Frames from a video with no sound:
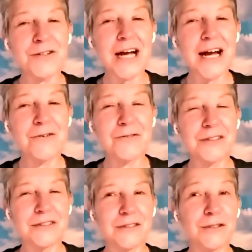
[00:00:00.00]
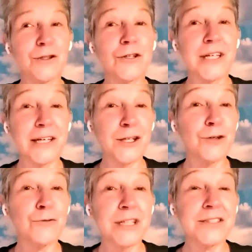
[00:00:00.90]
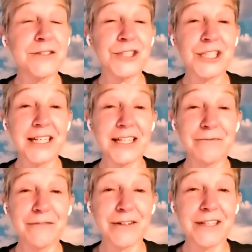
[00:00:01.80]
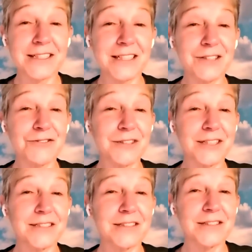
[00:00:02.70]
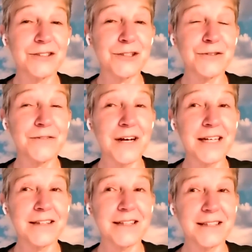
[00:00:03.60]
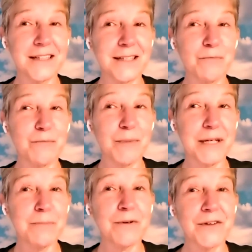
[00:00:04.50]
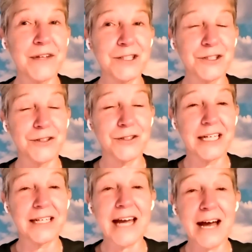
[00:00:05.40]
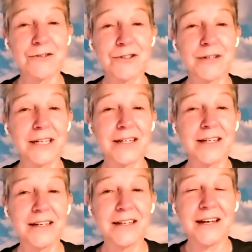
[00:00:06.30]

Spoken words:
you're out looking, you're researching in various countries, do you find that the people that you're encountering,